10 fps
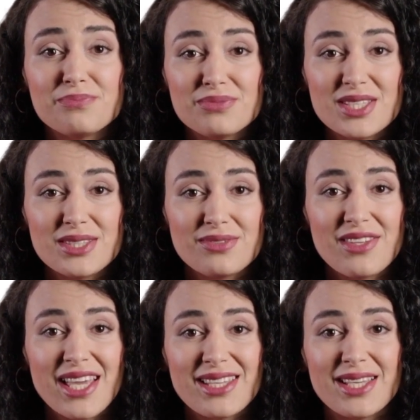The good
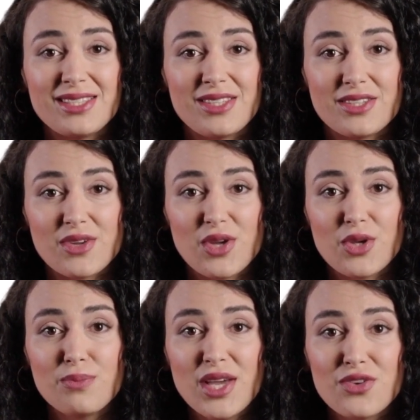thing is that there are
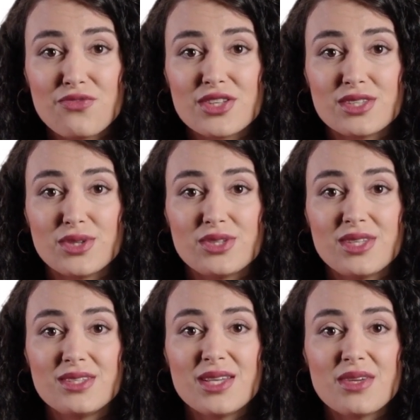a lot of
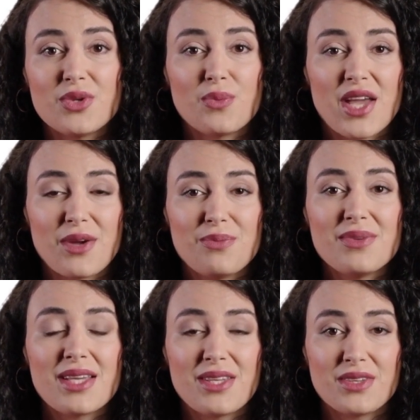resources on the web
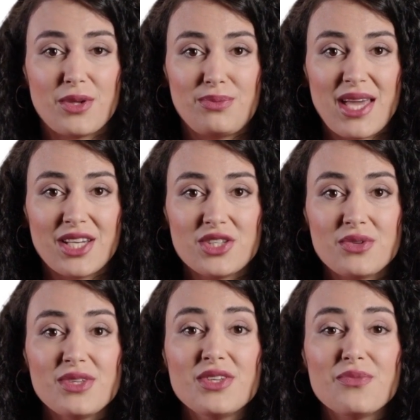that can help guide
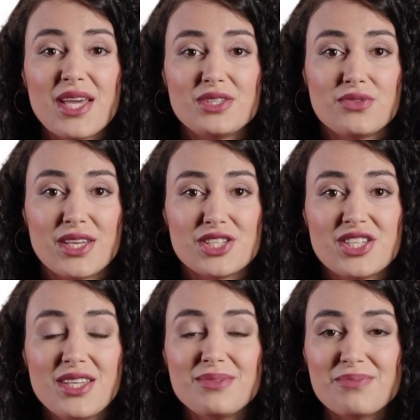you in the right
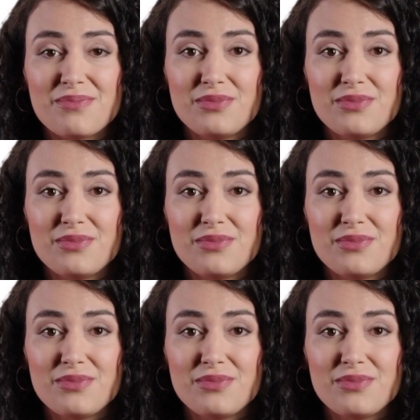direction,